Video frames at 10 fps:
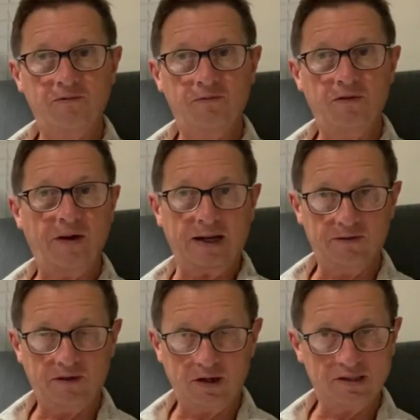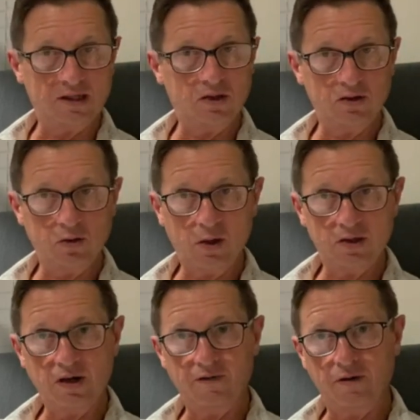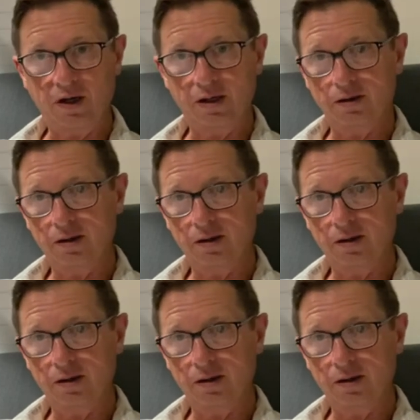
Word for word: the fact of our existence or our suffering.